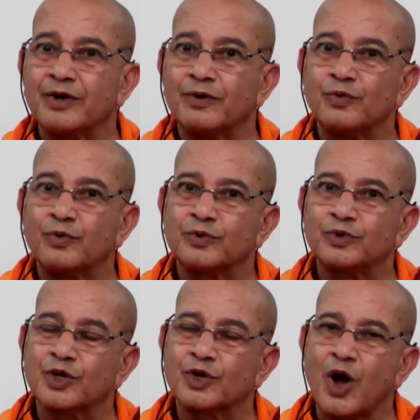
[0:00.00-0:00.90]

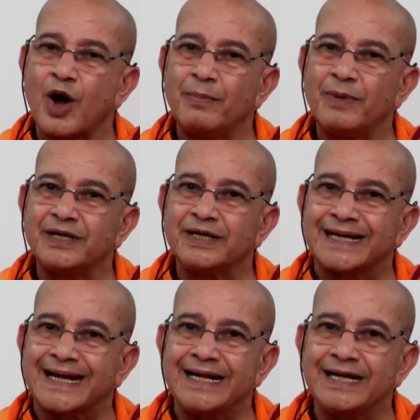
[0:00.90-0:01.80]
the common
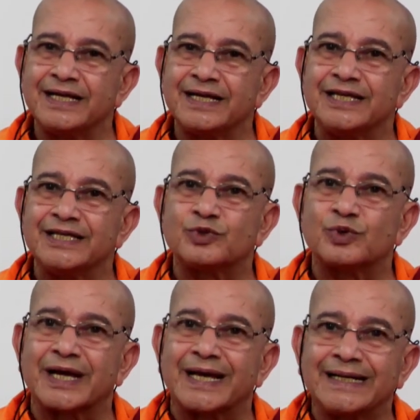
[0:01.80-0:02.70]
trend is to
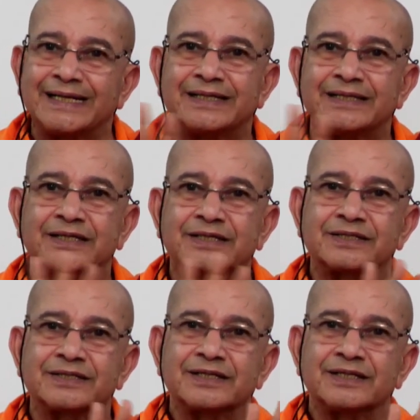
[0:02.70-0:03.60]
correct others,